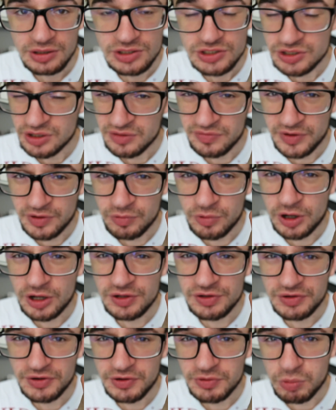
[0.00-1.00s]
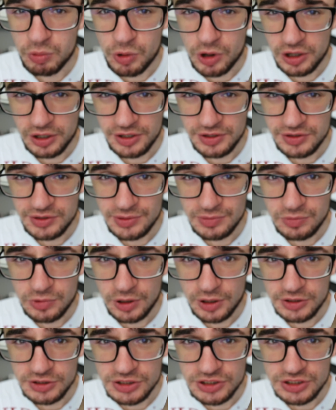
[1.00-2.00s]
So if you want a quality
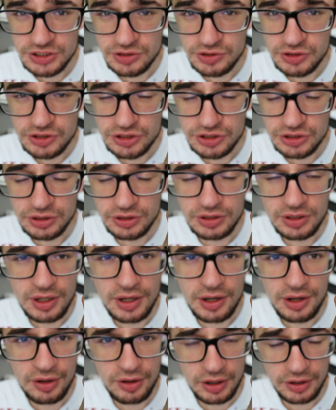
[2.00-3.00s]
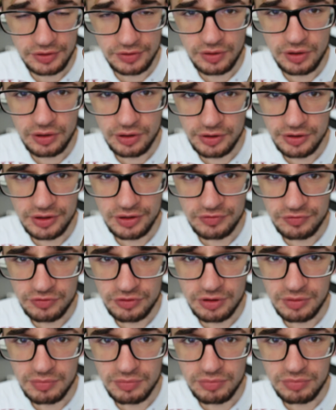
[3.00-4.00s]
watch, you should not order
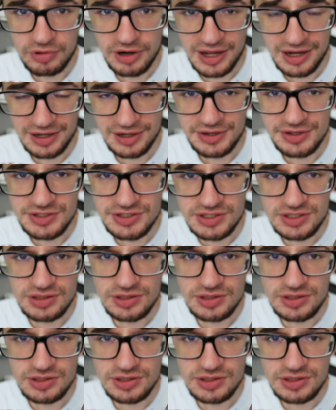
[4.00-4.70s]
from Bradley's